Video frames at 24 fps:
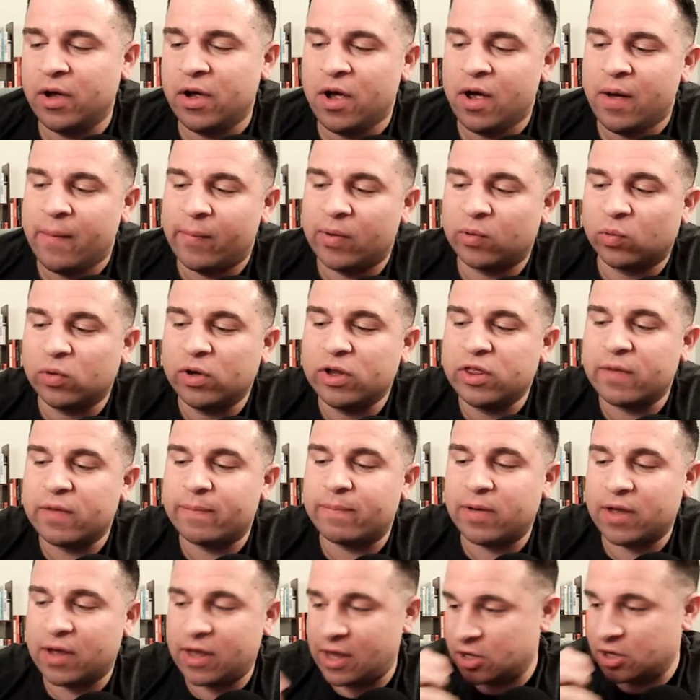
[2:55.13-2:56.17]
But really, the
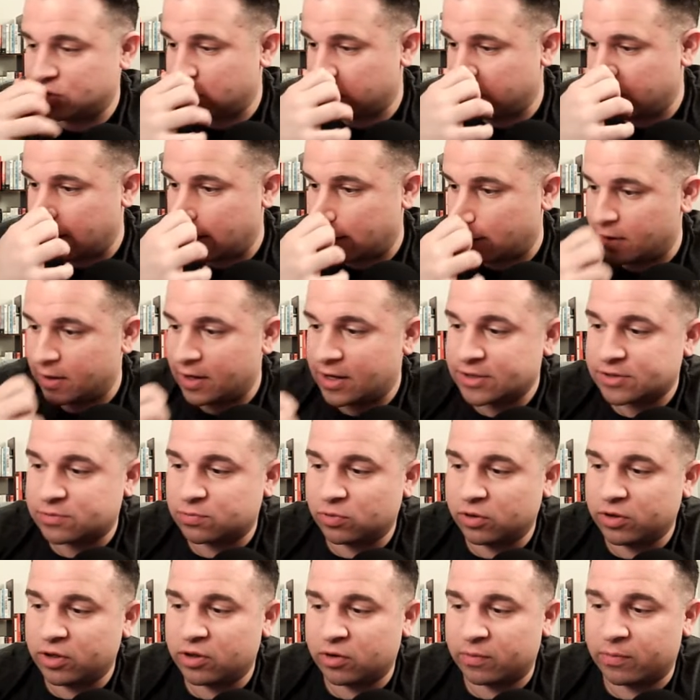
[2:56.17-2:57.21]
big issue there is
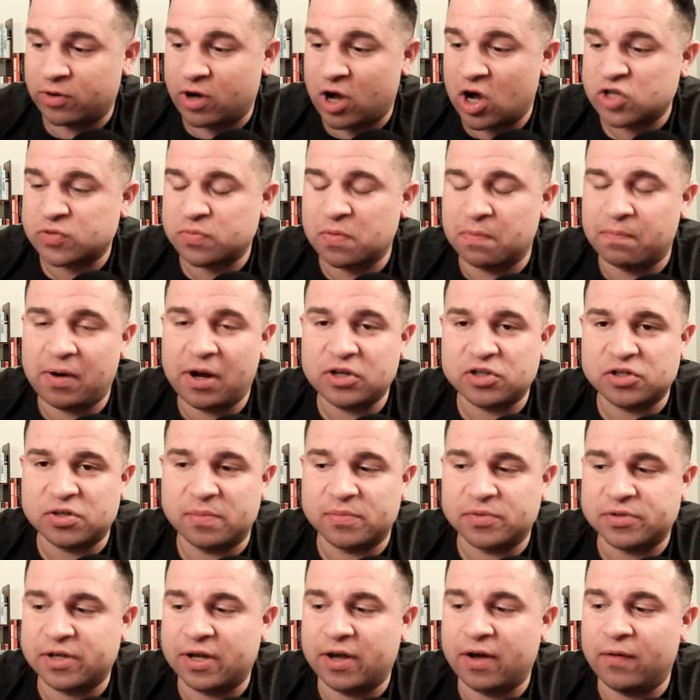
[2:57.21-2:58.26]
really their customer base
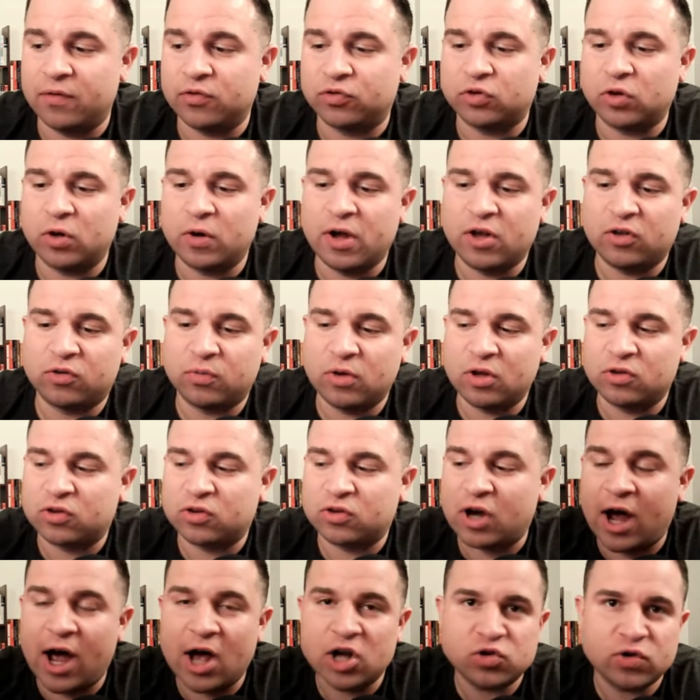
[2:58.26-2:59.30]
themselves. So it's it's
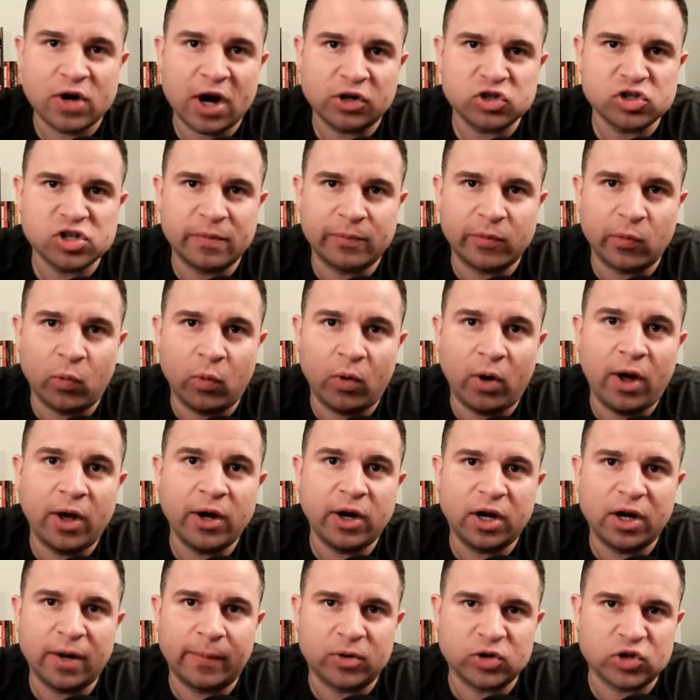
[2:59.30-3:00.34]
contractors number one, and
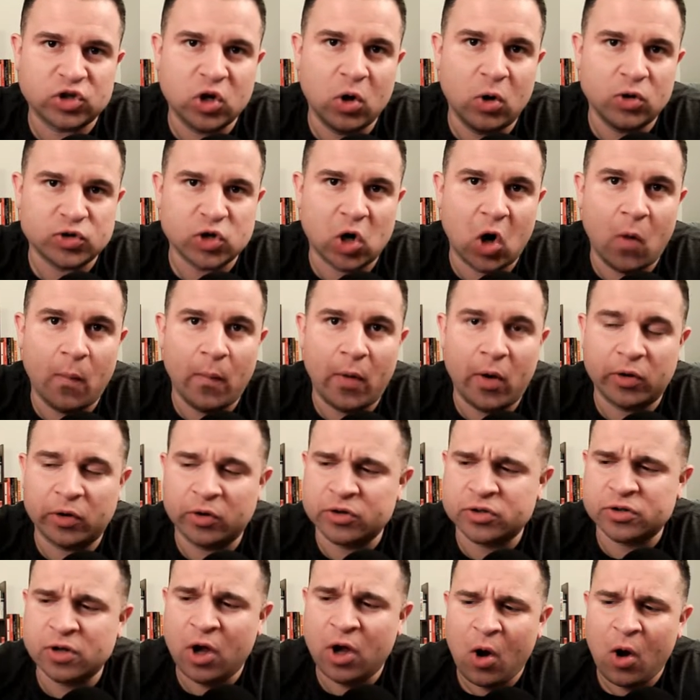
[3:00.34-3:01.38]
number two, it's homeowners,
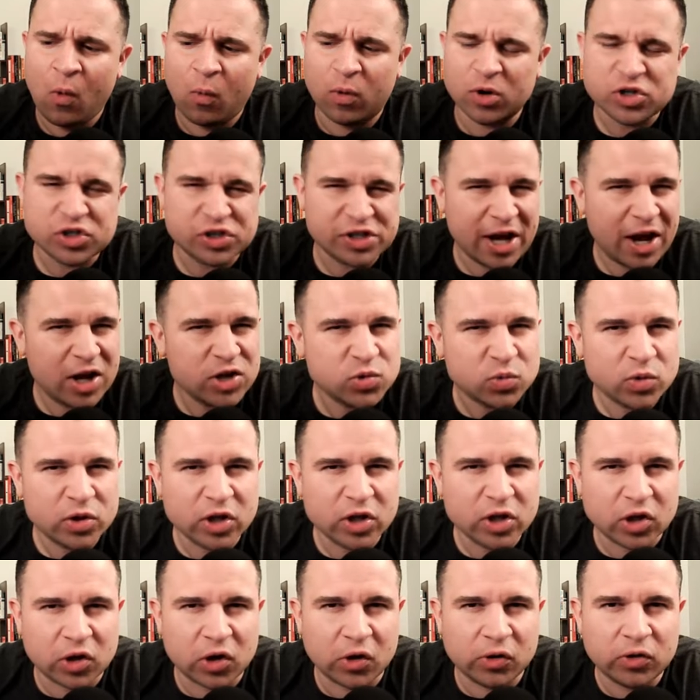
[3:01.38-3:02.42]
which sounds really
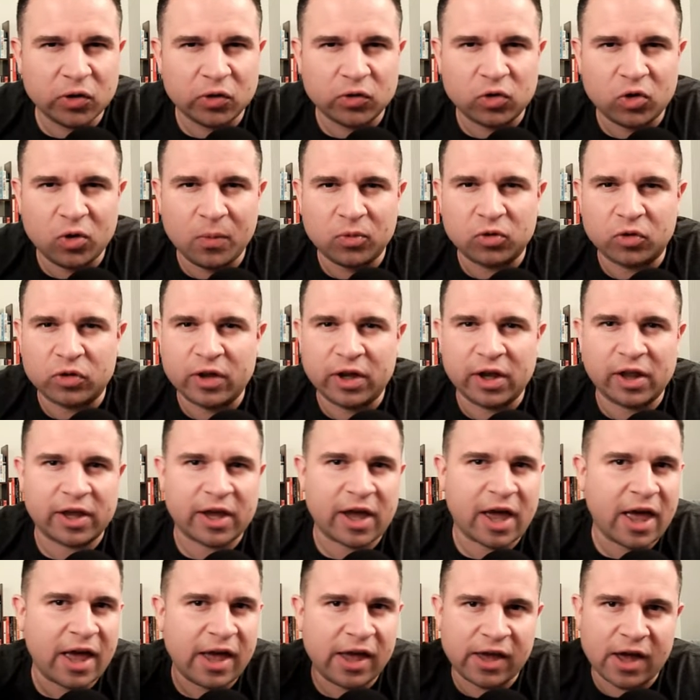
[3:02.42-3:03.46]
good though too, because you're thinking like,
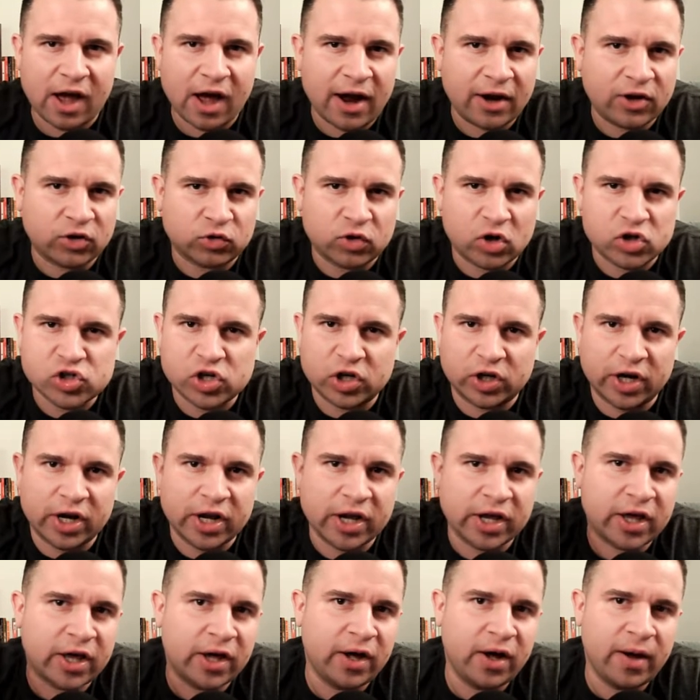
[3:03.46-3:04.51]
hey, high discretionary
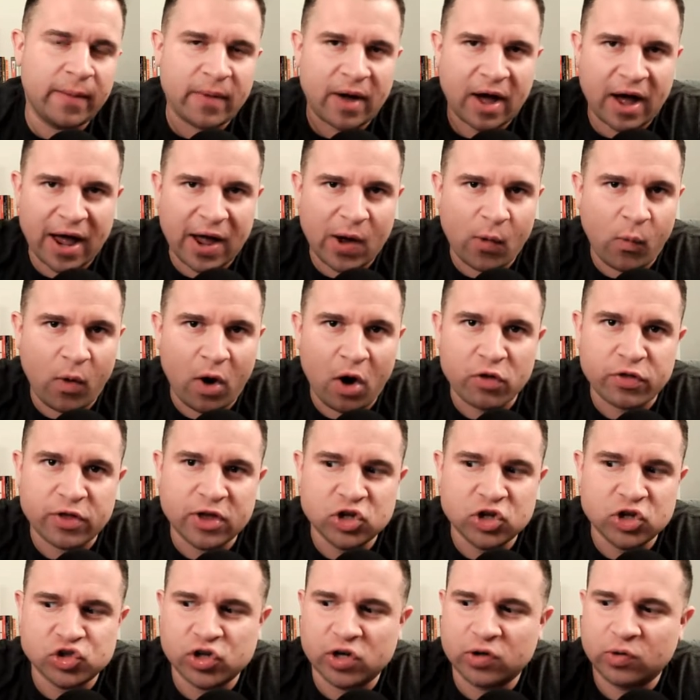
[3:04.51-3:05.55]
income, high wealth in
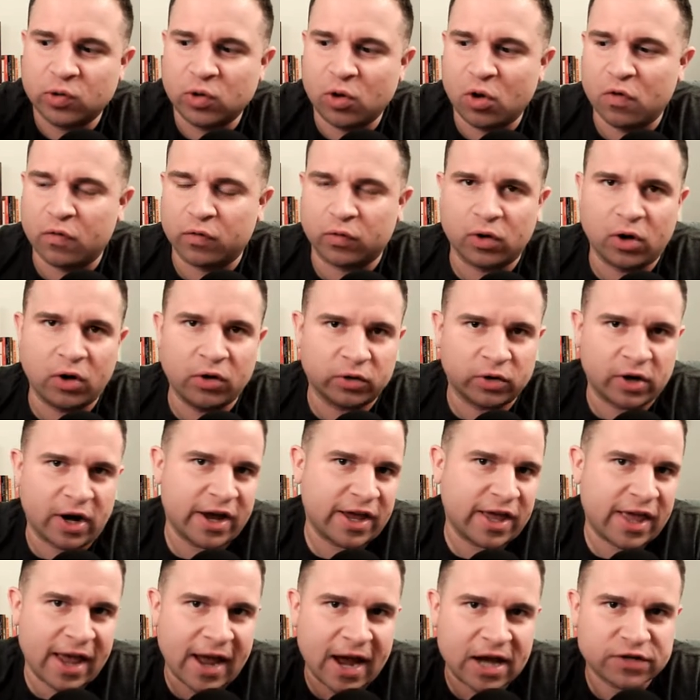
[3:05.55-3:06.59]
general overall, or high
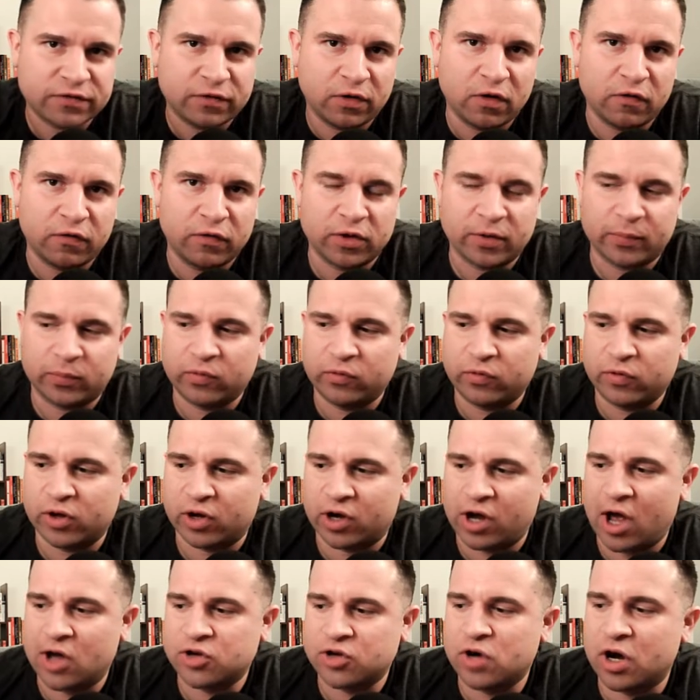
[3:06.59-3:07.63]
cash flow for the for the
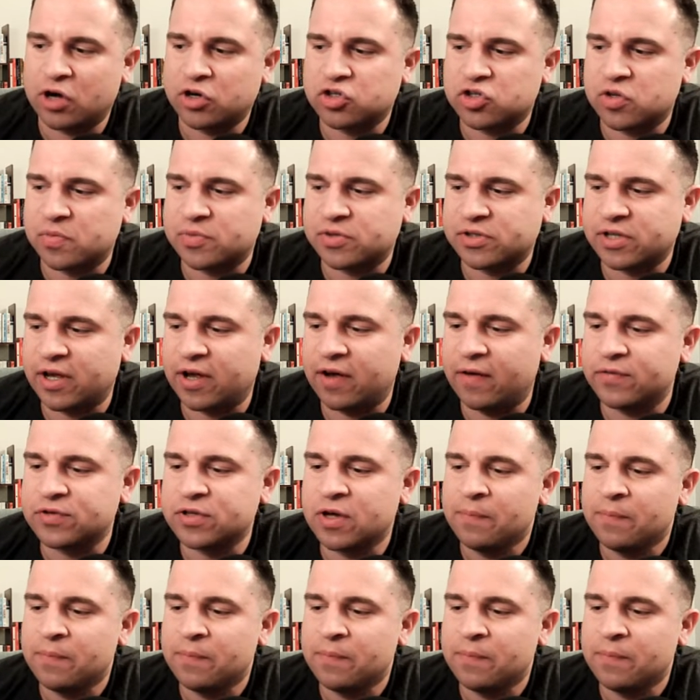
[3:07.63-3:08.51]
contractors themselves.